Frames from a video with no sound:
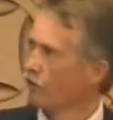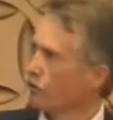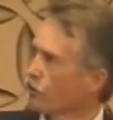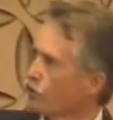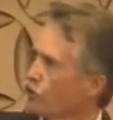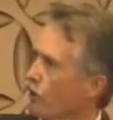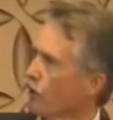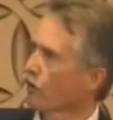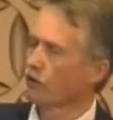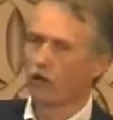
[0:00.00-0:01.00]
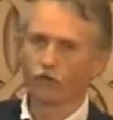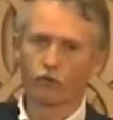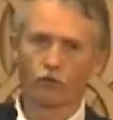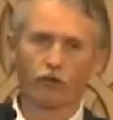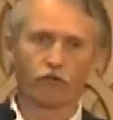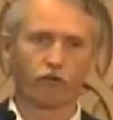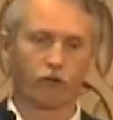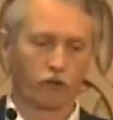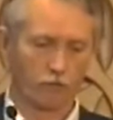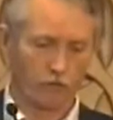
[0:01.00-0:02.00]
This chart you have to read
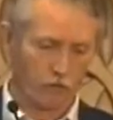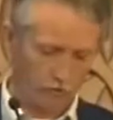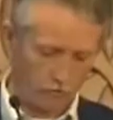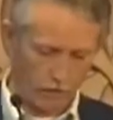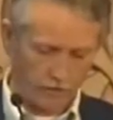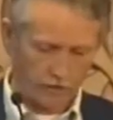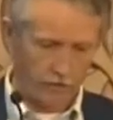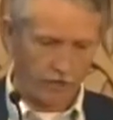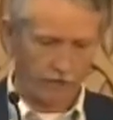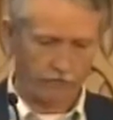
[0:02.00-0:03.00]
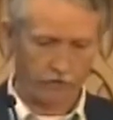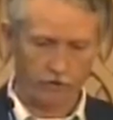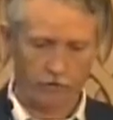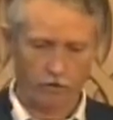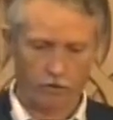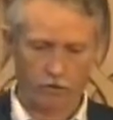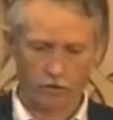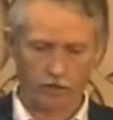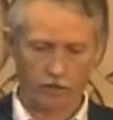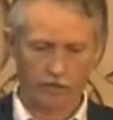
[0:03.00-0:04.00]
from right to left, and what we're
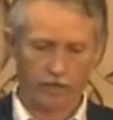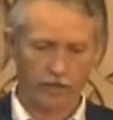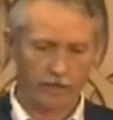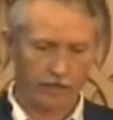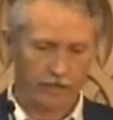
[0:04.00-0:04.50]
looking at